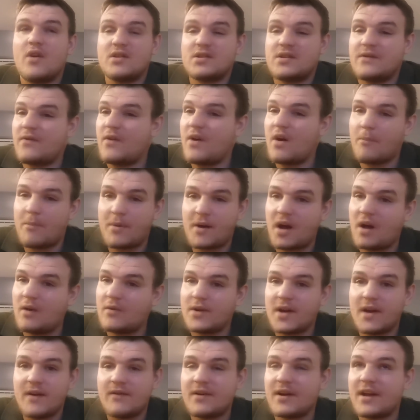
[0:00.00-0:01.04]
Because if I
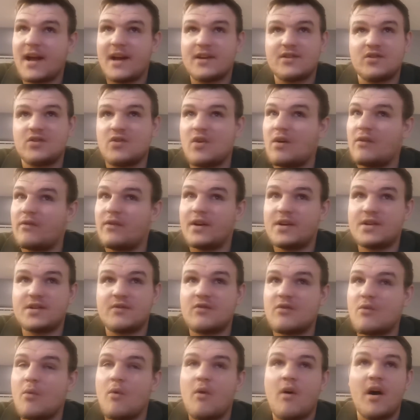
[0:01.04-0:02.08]
go there and catch a dogfish
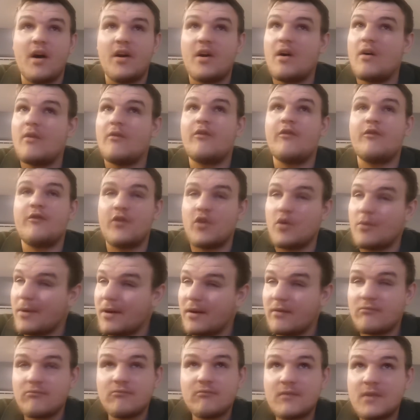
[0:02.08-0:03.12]
or a white, and I'm
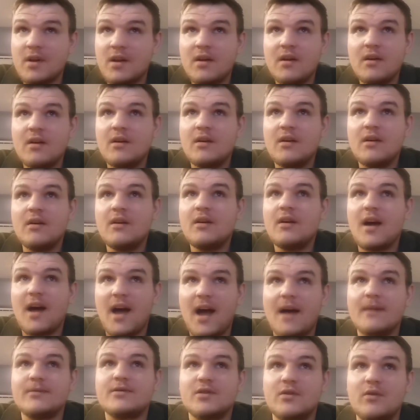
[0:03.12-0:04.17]
fuming,
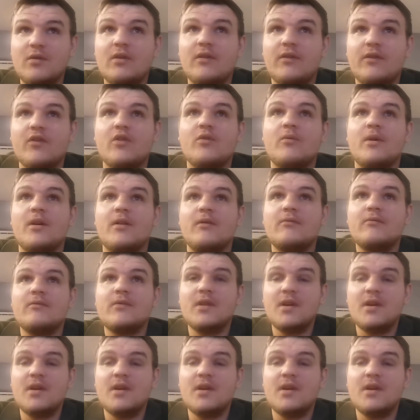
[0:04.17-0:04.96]
absolutely fuming.